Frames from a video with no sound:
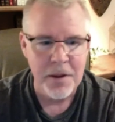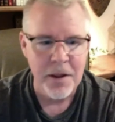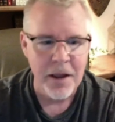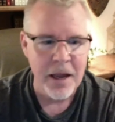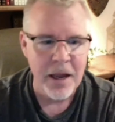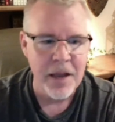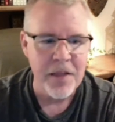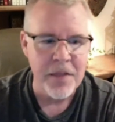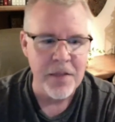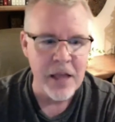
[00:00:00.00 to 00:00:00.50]

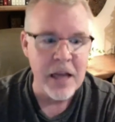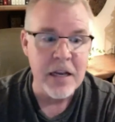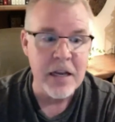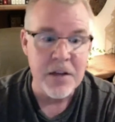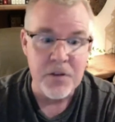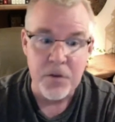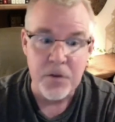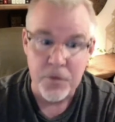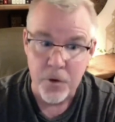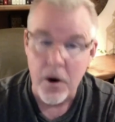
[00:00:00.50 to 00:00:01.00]
And
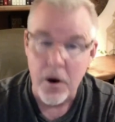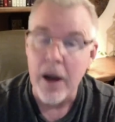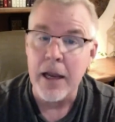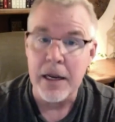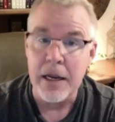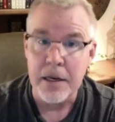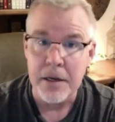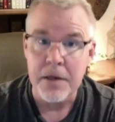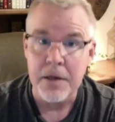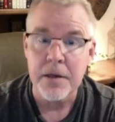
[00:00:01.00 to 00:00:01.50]
he's
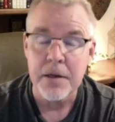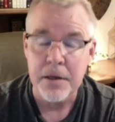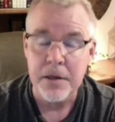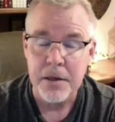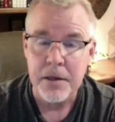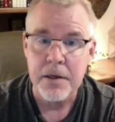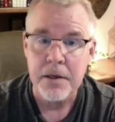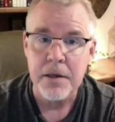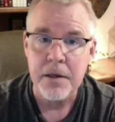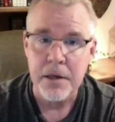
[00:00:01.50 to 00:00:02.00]
afraid
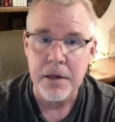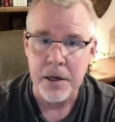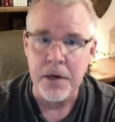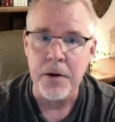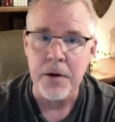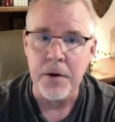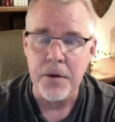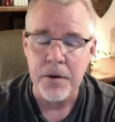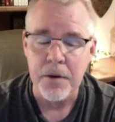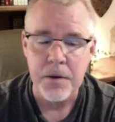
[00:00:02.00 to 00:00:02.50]

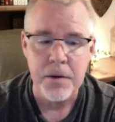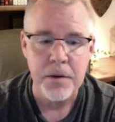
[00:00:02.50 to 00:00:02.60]
here.